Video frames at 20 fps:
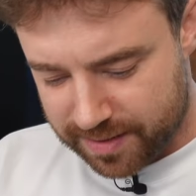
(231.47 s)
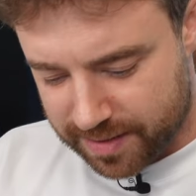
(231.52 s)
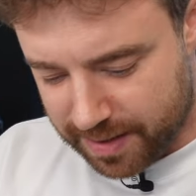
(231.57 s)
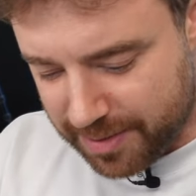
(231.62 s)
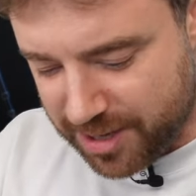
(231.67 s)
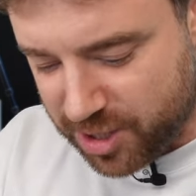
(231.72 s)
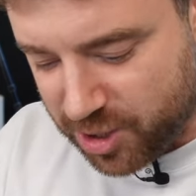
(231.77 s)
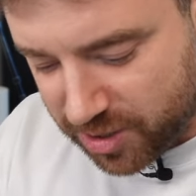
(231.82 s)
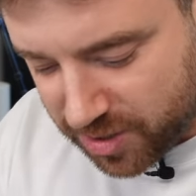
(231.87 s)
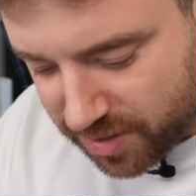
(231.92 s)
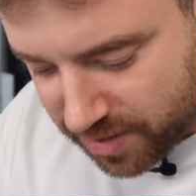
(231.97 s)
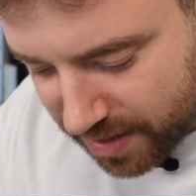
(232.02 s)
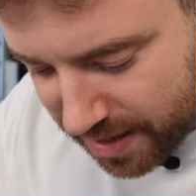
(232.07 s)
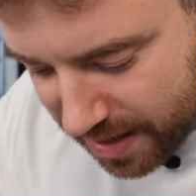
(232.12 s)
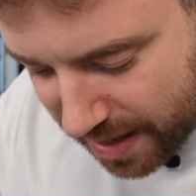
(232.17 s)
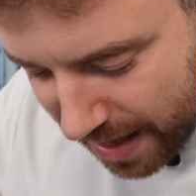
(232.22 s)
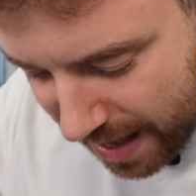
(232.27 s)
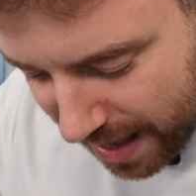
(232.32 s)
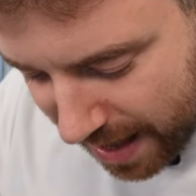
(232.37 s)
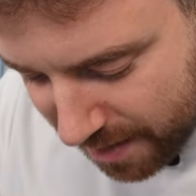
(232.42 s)
Let me just,
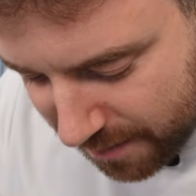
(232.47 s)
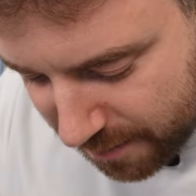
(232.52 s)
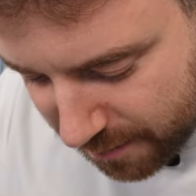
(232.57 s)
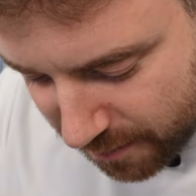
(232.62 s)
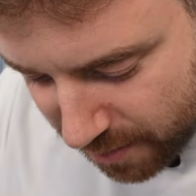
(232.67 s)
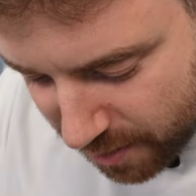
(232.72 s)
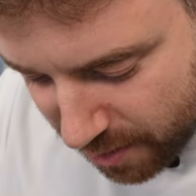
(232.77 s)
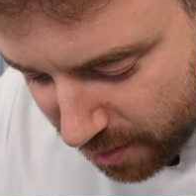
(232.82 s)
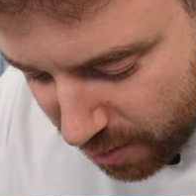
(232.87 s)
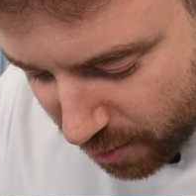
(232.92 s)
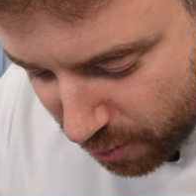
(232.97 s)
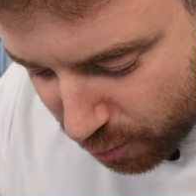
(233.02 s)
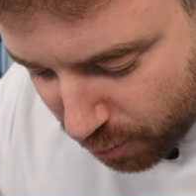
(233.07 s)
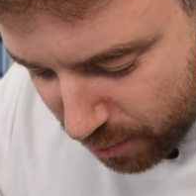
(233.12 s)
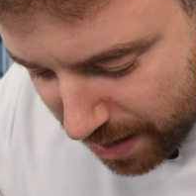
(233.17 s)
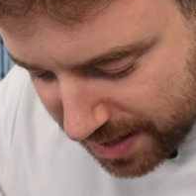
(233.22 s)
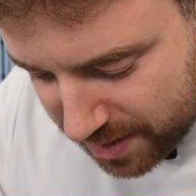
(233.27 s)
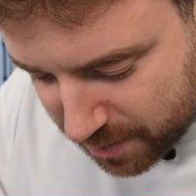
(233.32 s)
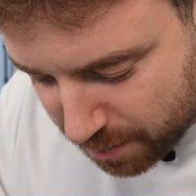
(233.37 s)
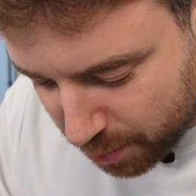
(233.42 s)
have
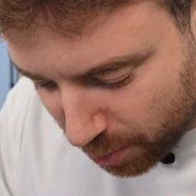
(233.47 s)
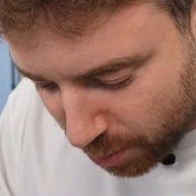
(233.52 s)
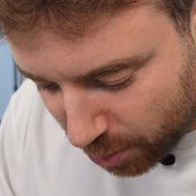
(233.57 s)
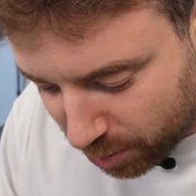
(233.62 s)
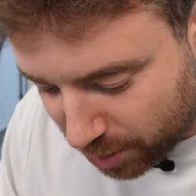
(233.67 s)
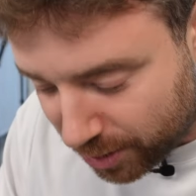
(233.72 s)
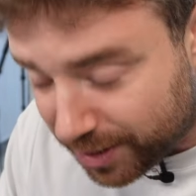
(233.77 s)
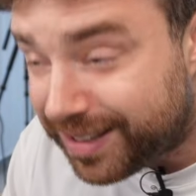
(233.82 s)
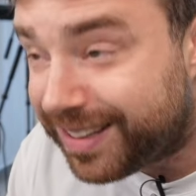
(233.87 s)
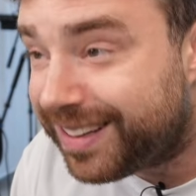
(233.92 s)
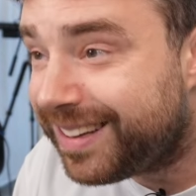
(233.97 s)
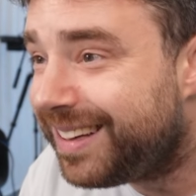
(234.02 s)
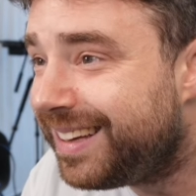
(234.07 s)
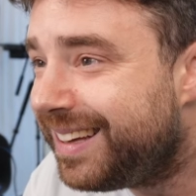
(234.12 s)
Red Bull